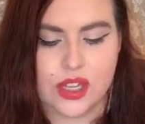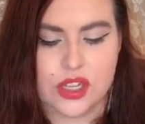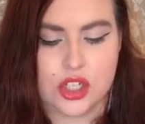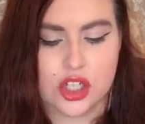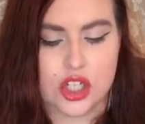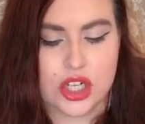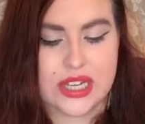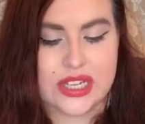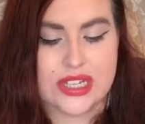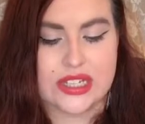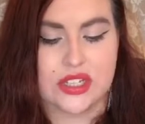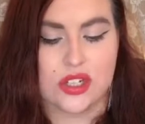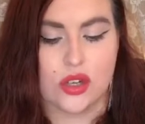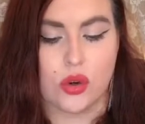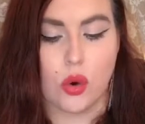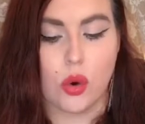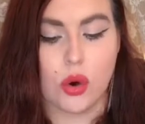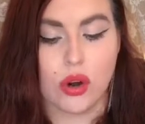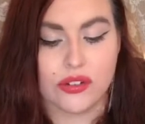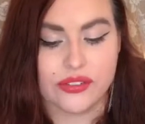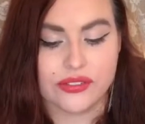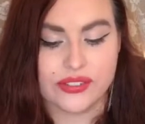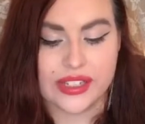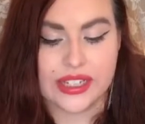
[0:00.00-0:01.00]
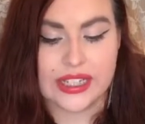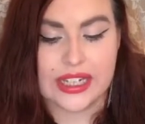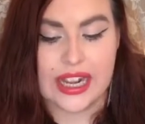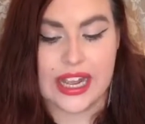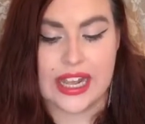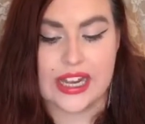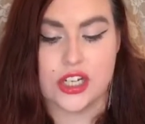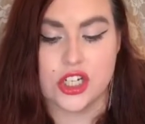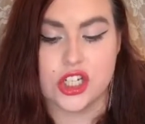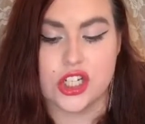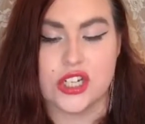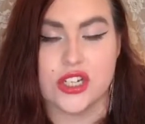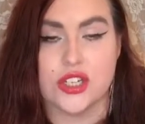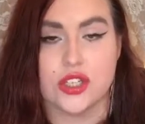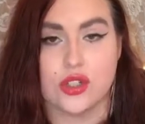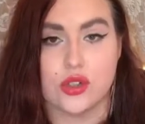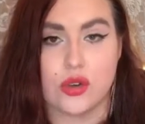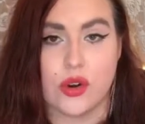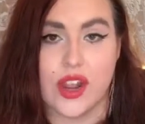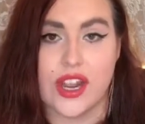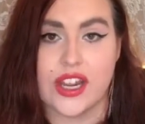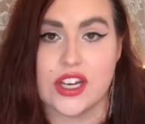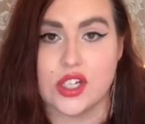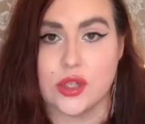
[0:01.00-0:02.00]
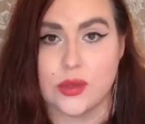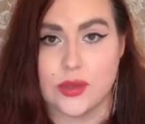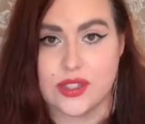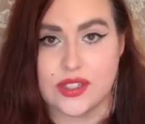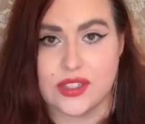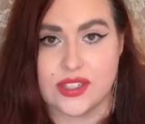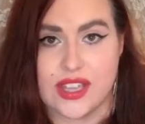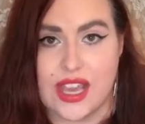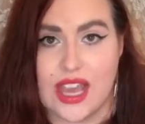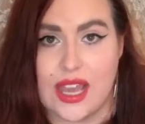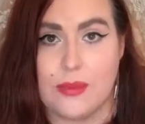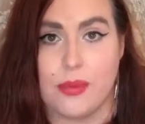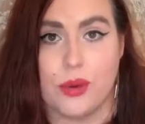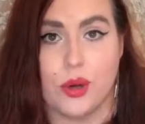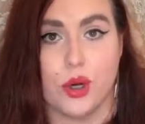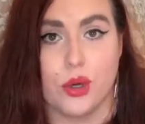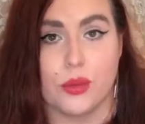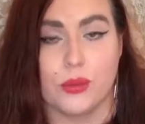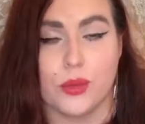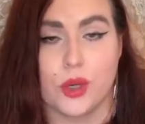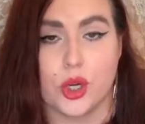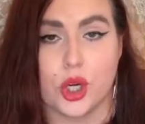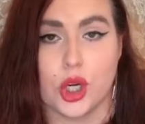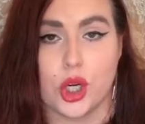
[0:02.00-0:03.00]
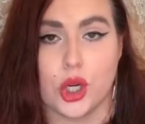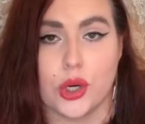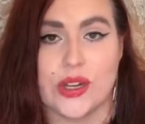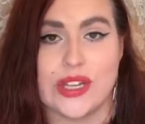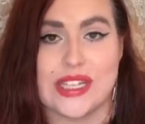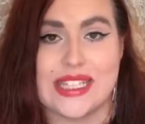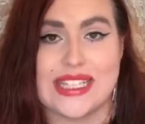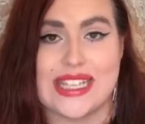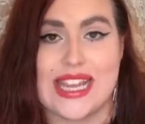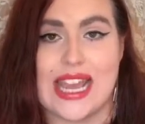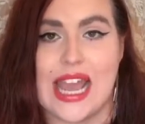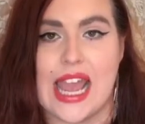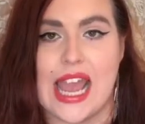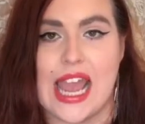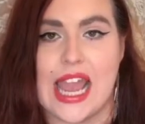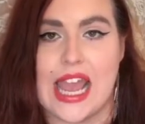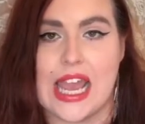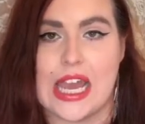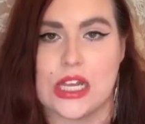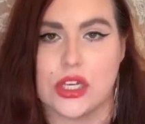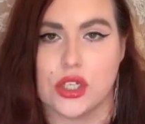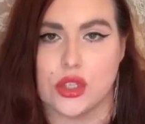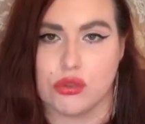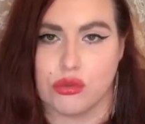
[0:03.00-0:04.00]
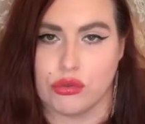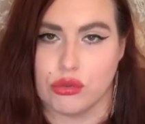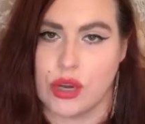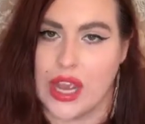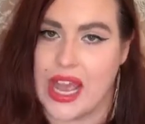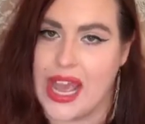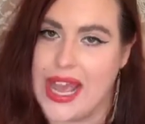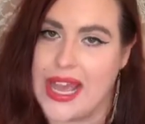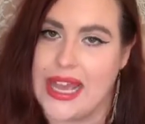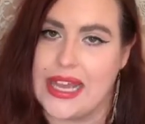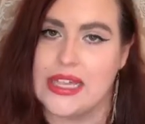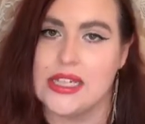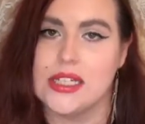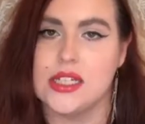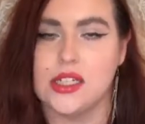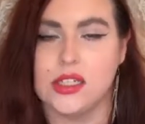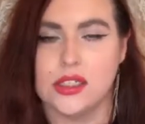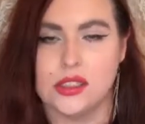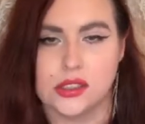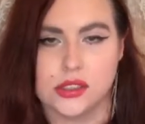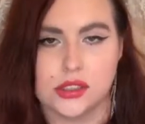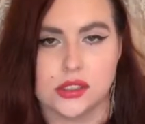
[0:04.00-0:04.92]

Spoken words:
She is an orphan and she is trying to escape her murderous Aunt Red.